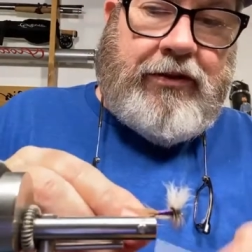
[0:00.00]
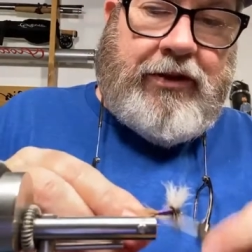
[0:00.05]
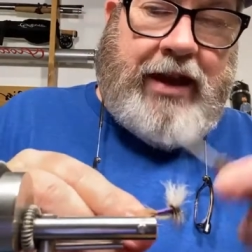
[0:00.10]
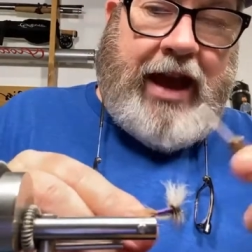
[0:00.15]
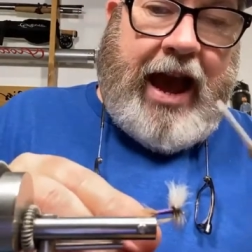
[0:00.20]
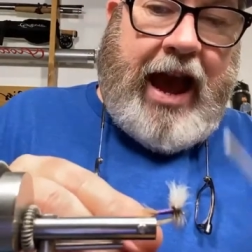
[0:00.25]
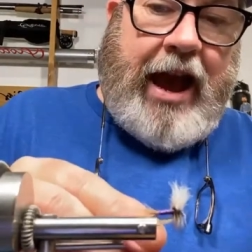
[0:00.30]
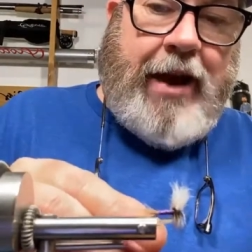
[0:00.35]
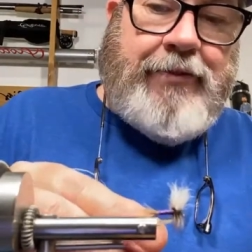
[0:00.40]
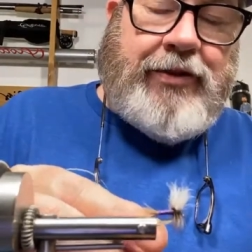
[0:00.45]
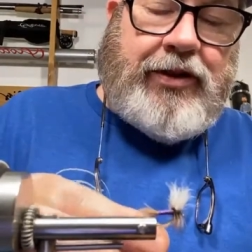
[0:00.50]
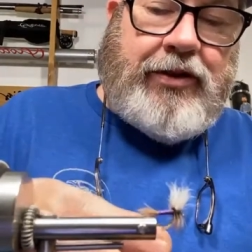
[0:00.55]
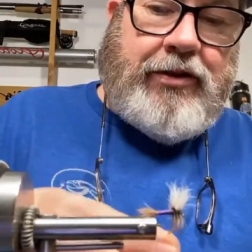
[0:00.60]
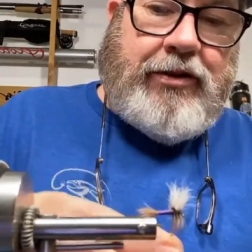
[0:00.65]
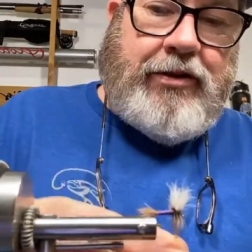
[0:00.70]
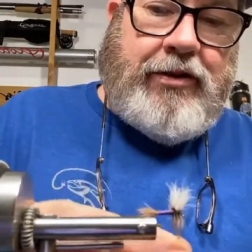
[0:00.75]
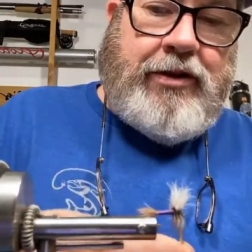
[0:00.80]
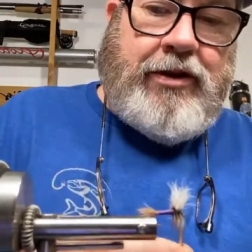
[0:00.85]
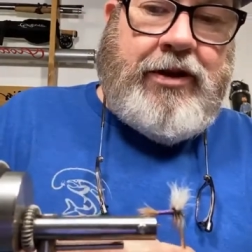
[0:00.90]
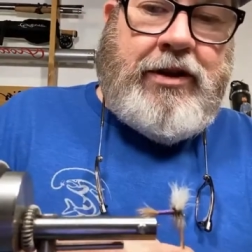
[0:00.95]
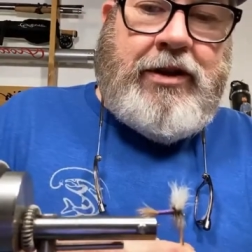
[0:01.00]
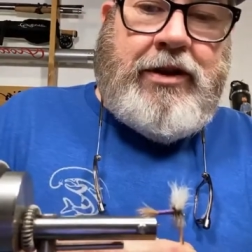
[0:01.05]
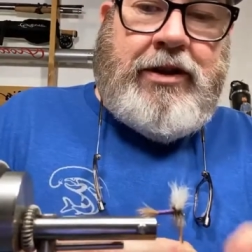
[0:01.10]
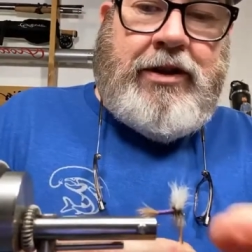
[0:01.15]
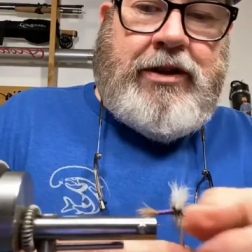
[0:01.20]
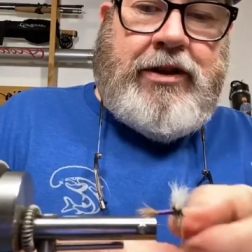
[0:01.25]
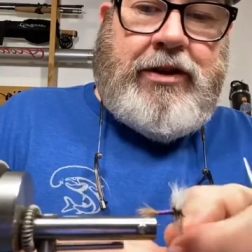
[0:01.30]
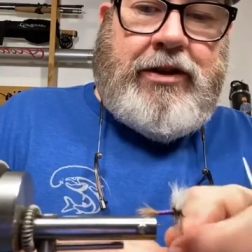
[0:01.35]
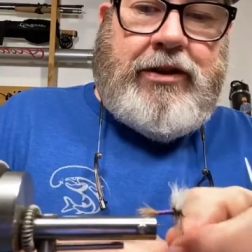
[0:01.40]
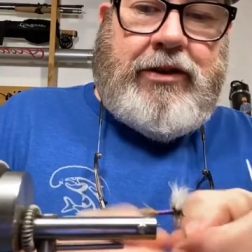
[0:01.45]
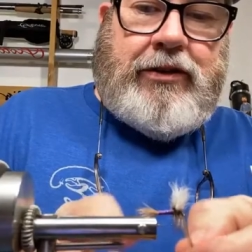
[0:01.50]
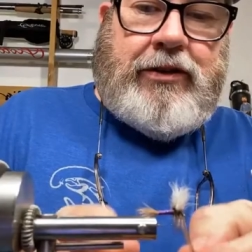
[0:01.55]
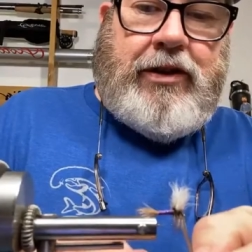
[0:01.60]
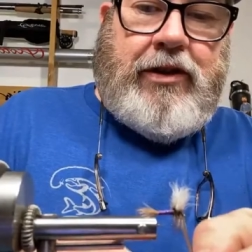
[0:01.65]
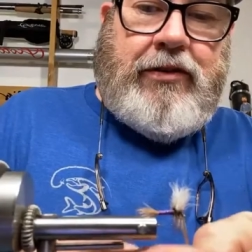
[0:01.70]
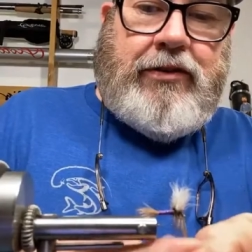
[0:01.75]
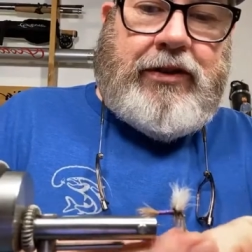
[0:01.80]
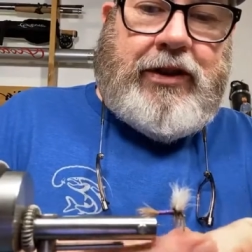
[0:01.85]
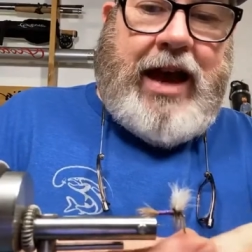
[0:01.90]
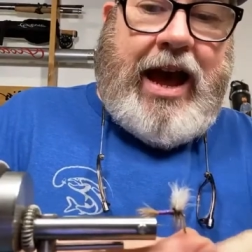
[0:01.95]
capture
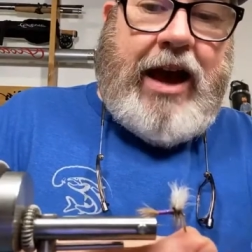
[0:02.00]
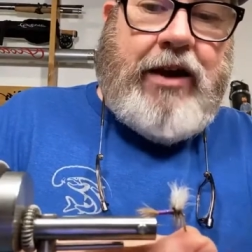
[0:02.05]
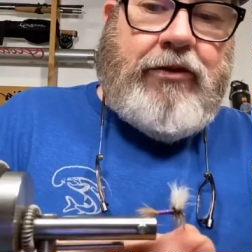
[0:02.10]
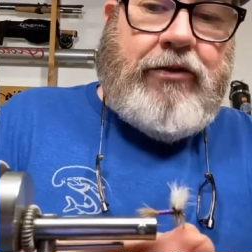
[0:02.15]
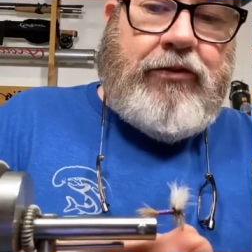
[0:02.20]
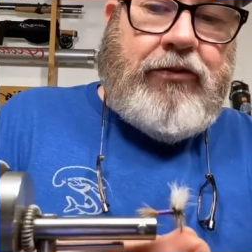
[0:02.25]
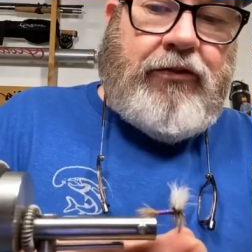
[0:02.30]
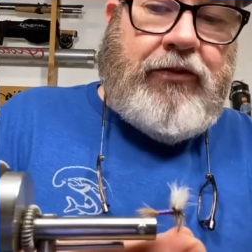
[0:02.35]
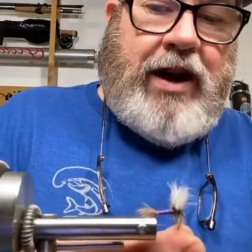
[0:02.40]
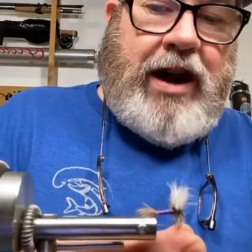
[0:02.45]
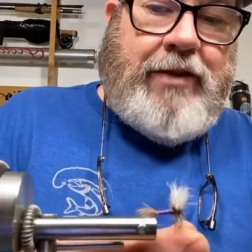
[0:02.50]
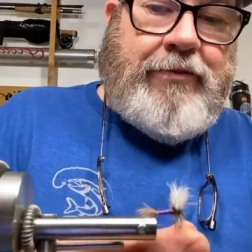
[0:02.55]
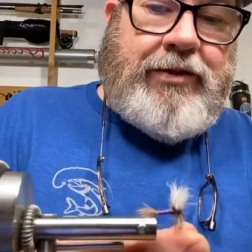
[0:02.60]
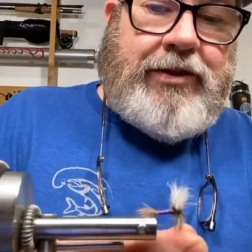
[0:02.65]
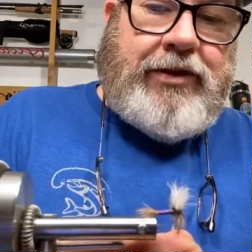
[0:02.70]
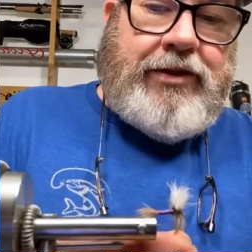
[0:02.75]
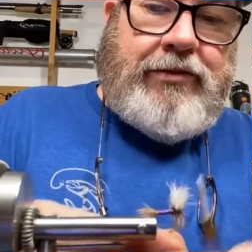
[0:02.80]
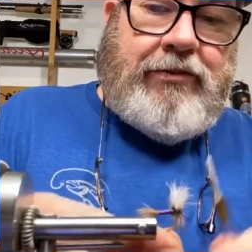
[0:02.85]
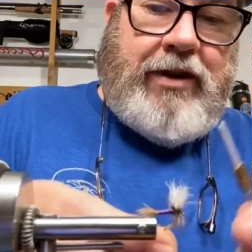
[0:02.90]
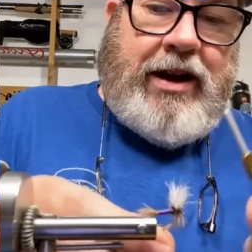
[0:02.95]
those hackle fibers